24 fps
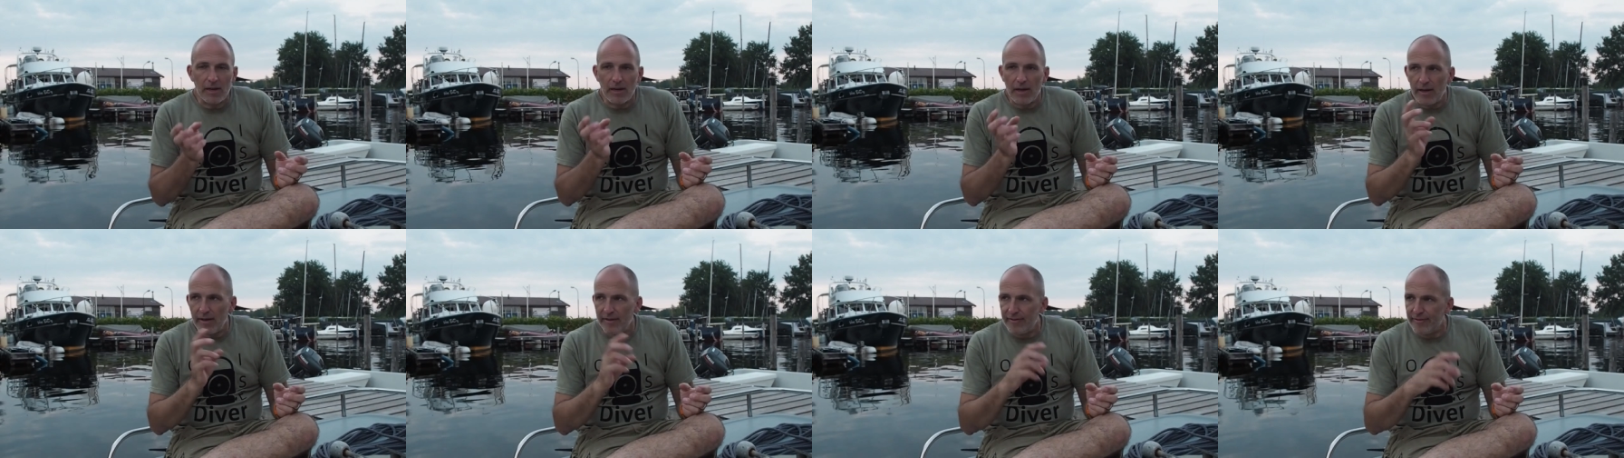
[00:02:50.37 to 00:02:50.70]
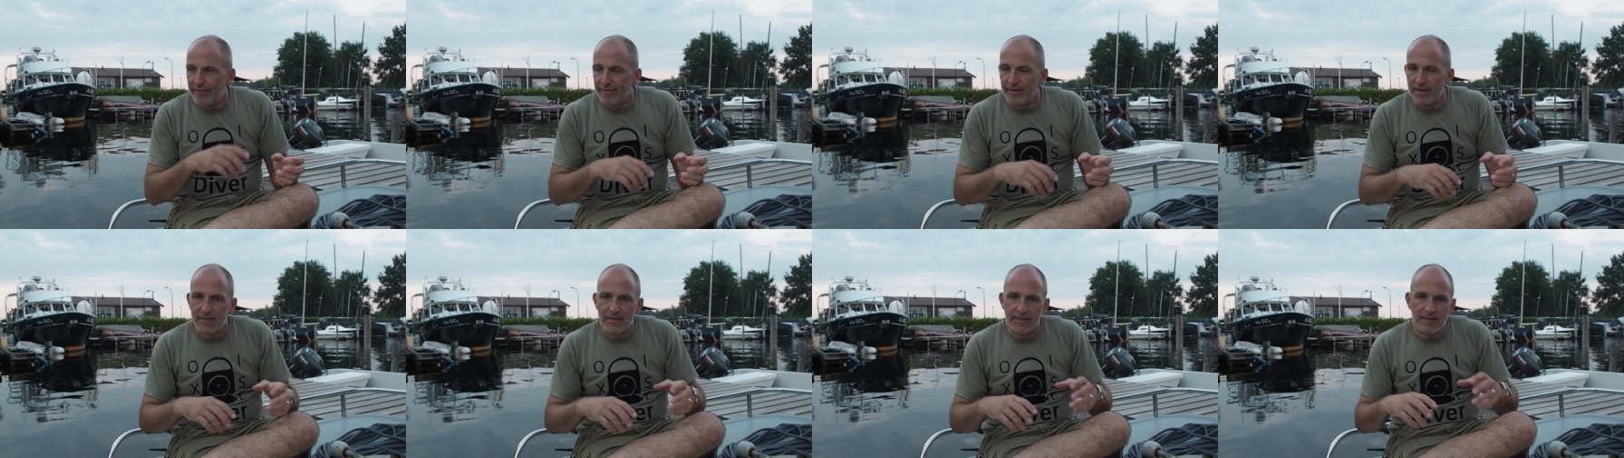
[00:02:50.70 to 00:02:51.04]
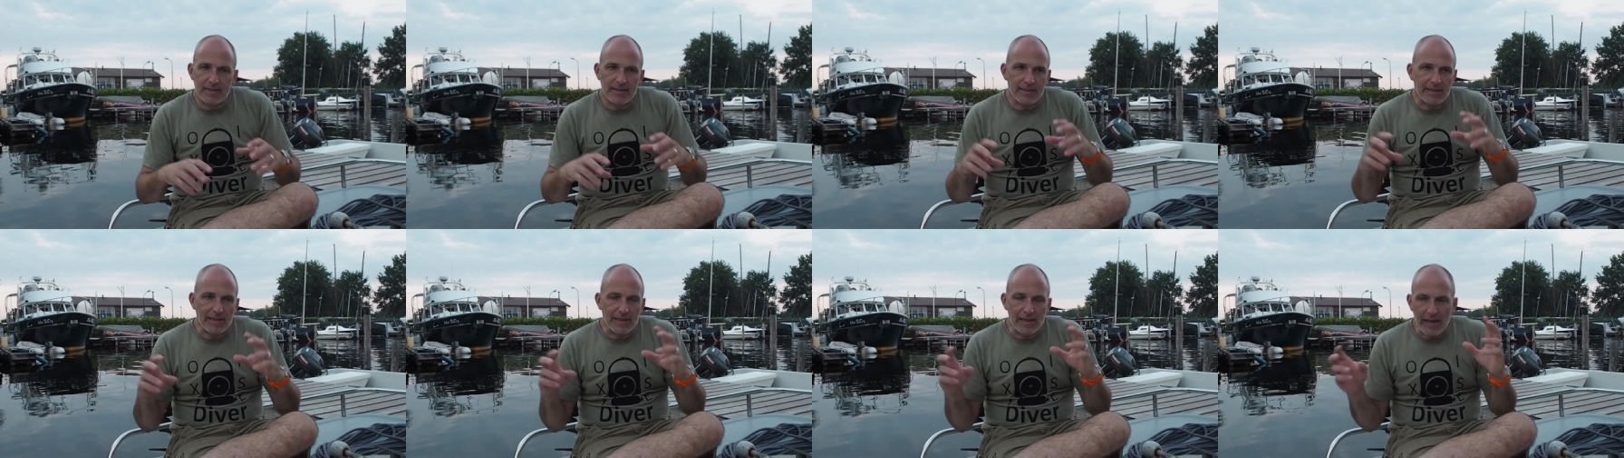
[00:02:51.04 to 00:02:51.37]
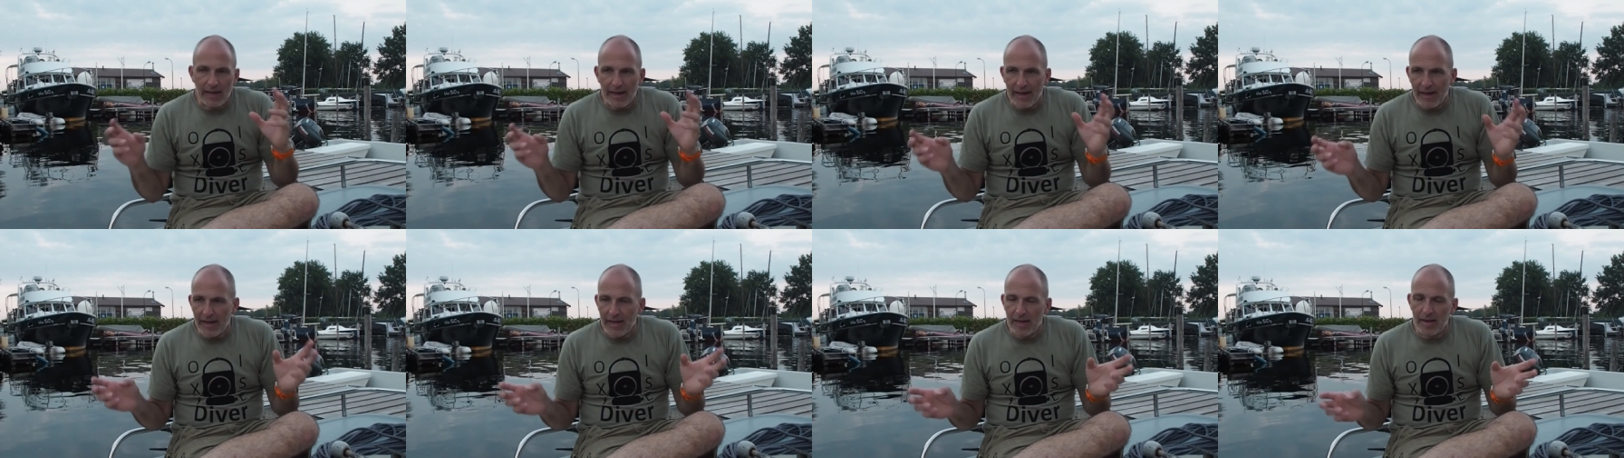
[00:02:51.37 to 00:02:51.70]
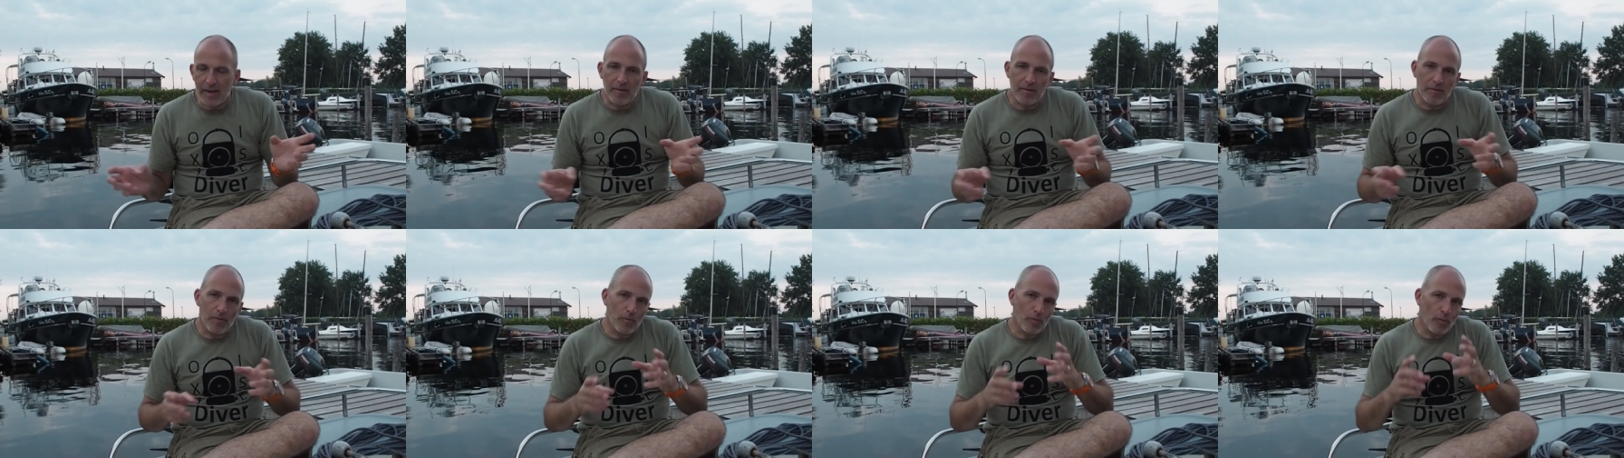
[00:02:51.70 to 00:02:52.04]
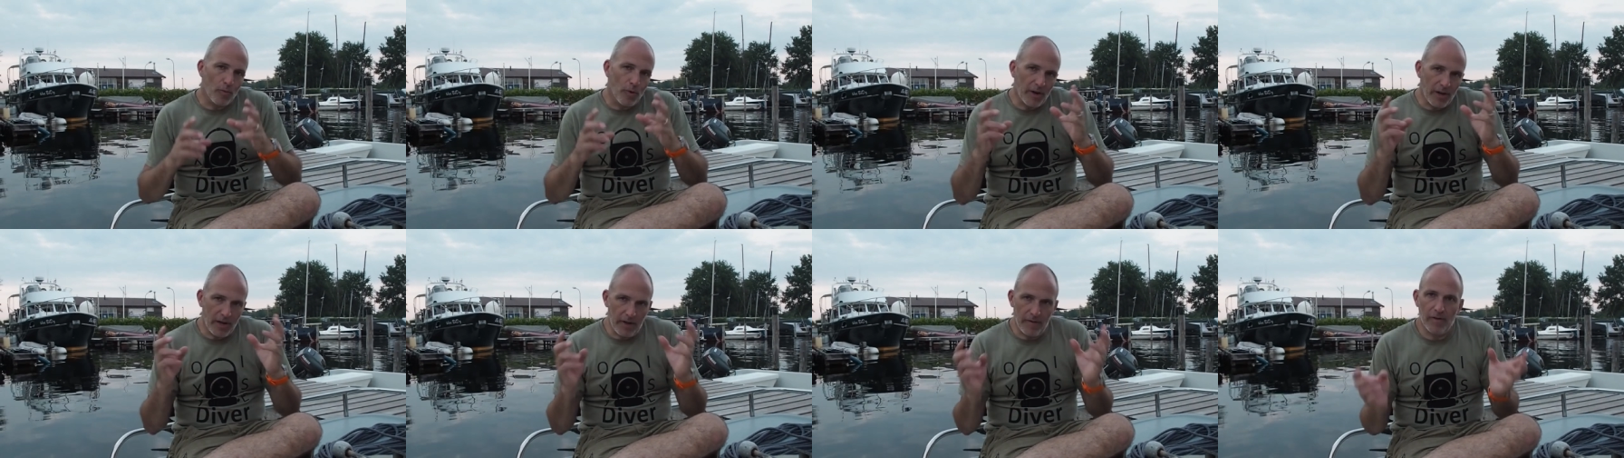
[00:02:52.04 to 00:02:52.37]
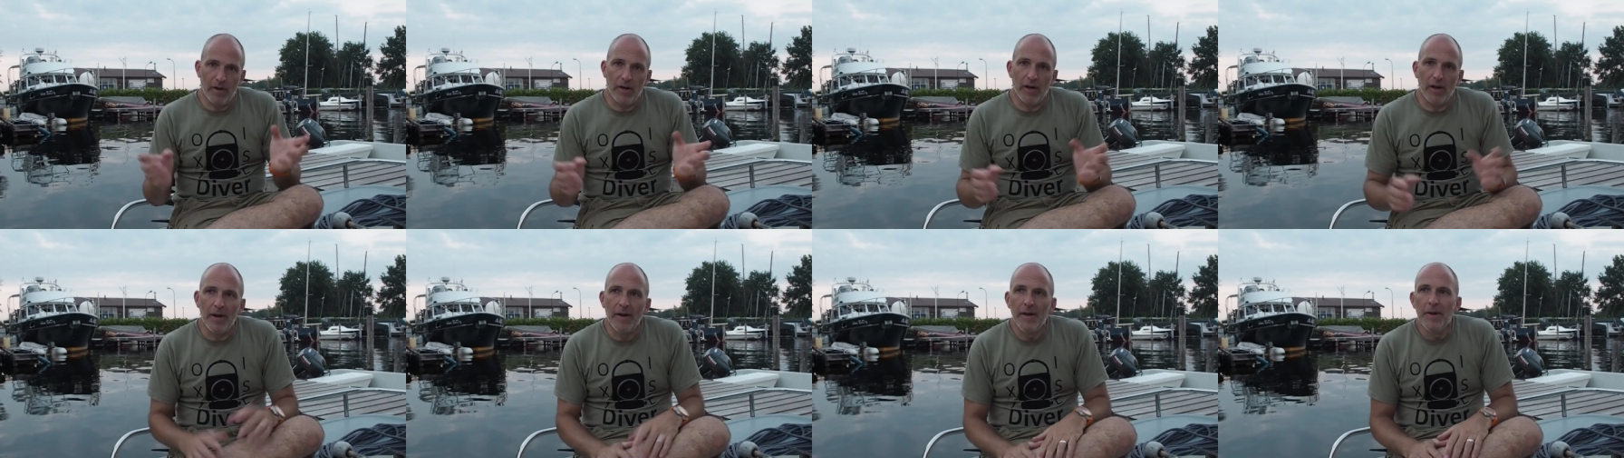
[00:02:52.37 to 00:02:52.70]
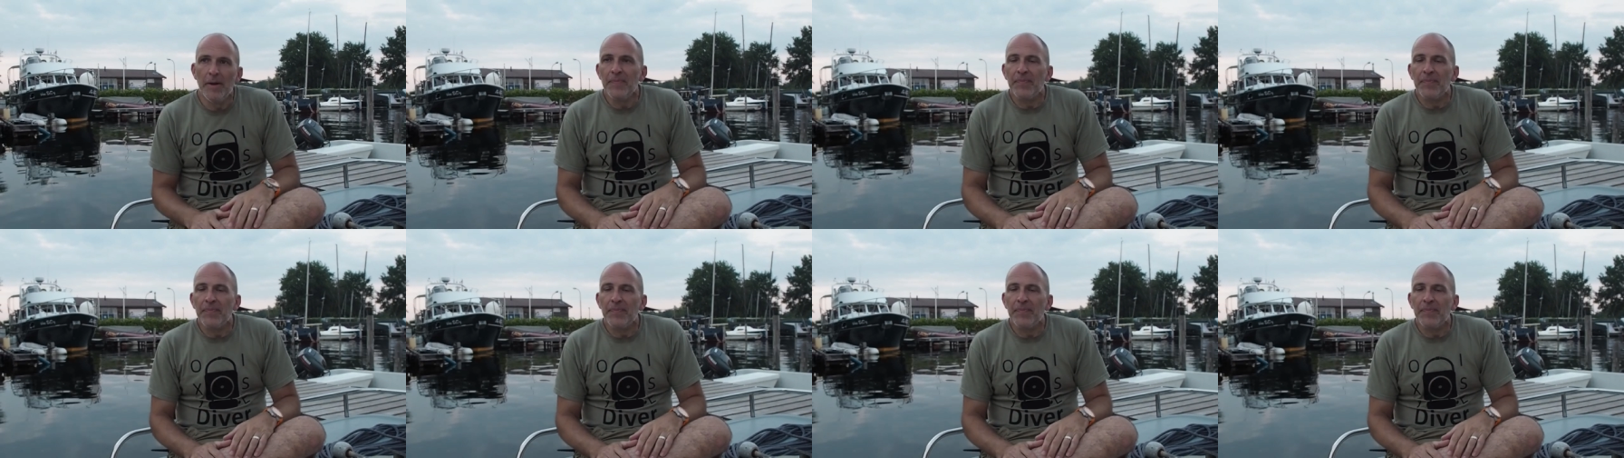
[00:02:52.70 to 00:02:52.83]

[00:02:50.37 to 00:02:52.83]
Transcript: life vest, line, whatever,